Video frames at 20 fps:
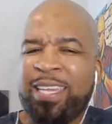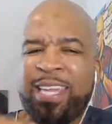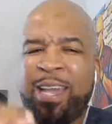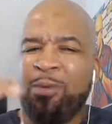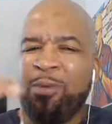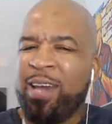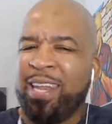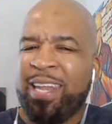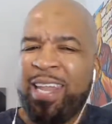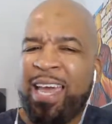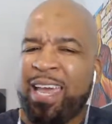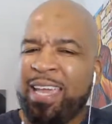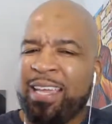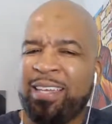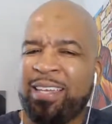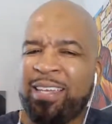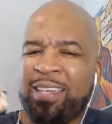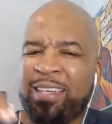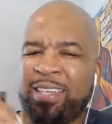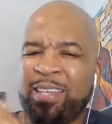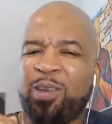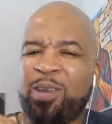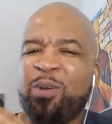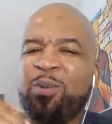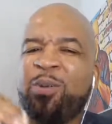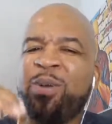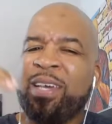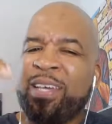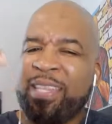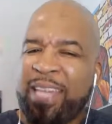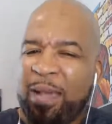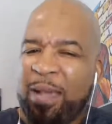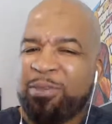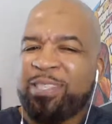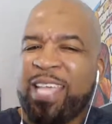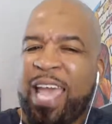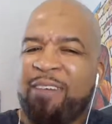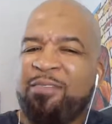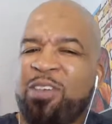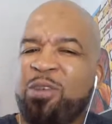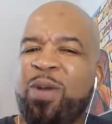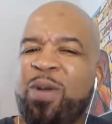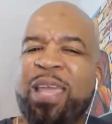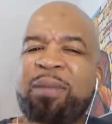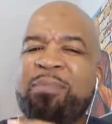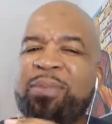They wasn't like, they was heavyweight,